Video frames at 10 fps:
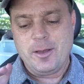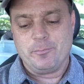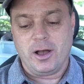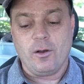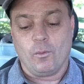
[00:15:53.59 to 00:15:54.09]

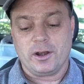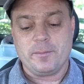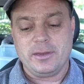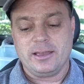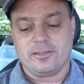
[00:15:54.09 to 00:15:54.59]
But what
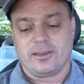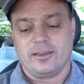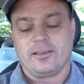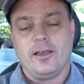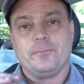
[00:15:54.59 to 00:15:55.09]
it means
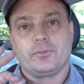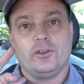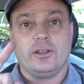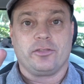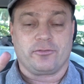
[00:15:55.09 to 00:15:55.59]
is
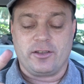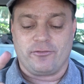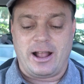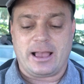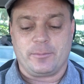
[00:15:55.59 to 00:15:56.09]
you need 3
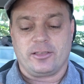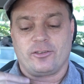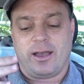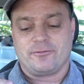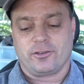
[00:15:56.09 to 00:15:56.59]

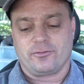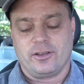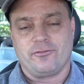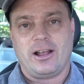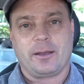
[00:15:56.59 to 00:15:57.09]
fragments. So after
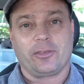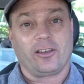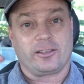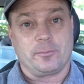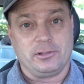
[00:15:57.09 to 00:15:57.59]
3 fragments,
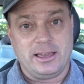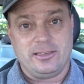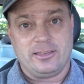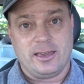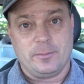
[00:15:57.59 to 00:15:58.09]
I get to
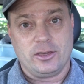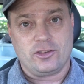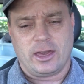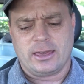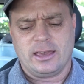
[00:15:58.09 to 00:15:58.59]
place the
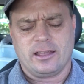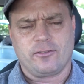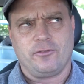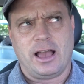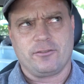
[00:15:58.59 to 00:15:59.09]
image and
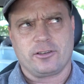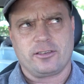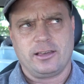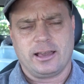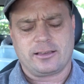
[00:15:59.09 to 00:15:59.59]
get 5 or
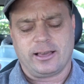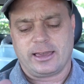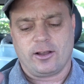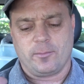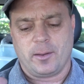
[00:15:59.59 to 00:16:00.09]
6. I
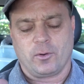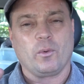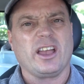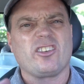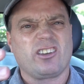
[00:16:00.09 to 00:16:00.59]
can't remember
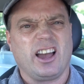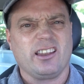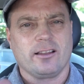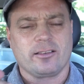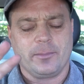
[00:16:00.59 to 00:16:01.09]
which.
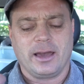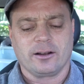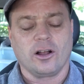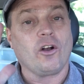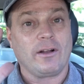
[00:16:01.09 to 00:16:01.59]
Kind of
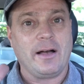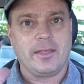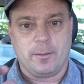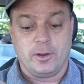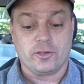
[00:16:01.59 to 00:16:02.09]
matter. Around
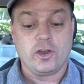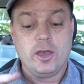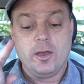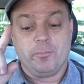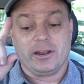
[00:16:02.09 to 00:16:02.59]
that much.
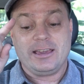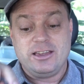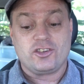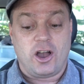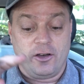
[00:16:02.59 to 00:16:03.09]
But
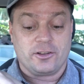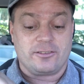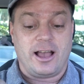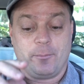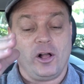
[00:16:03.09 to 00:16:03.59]
each other
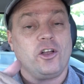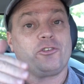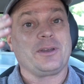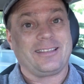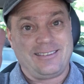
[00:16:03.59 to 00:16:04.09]
time, I'll
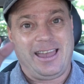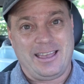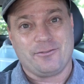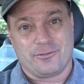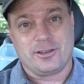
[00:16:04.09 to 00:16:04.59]
also get
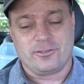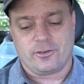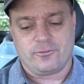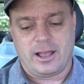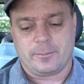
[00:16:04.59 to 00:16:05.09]
10 for each of
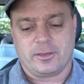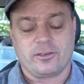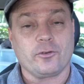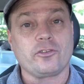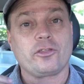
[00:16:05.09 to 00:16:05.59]
those
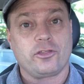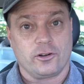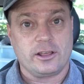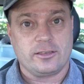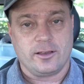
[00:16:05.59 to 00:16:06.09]
fragments. So it's
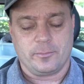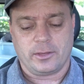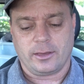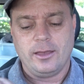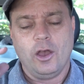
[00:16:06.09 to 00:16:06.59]

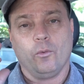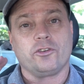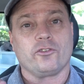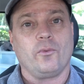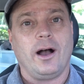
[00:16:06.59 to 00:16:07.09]
30-something,
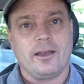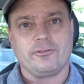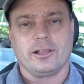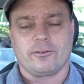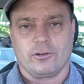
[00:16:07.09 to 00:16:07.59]
which is why I
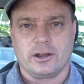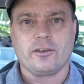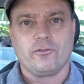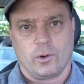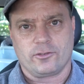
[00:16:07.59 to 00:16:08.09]
feel like
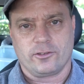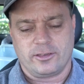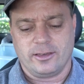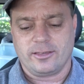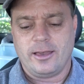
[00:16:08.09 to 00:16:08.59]
running
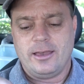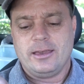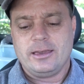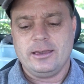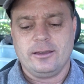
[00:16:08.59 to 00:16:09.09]
fortresses
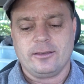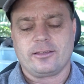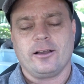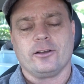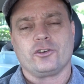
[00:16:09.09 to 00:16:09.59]

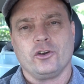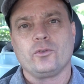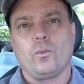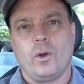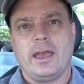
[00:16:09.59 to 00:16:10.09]
is a
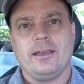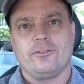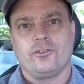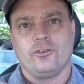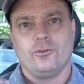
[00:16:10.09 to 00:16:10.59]
good way
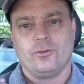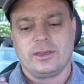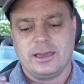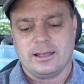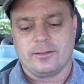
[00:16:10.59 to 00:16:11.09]
to
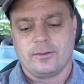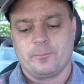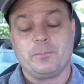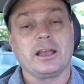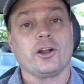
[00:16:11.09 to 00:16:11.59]
get
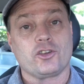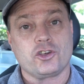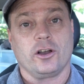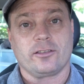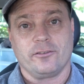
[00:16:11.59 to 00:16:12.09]
bigger
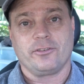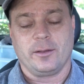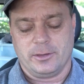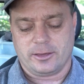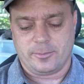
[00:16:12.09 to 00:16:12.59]
chunks of
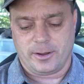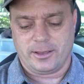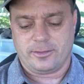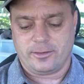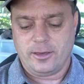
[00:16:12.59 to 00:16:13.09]
family
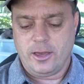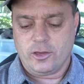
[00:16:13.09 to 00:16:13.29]
experience.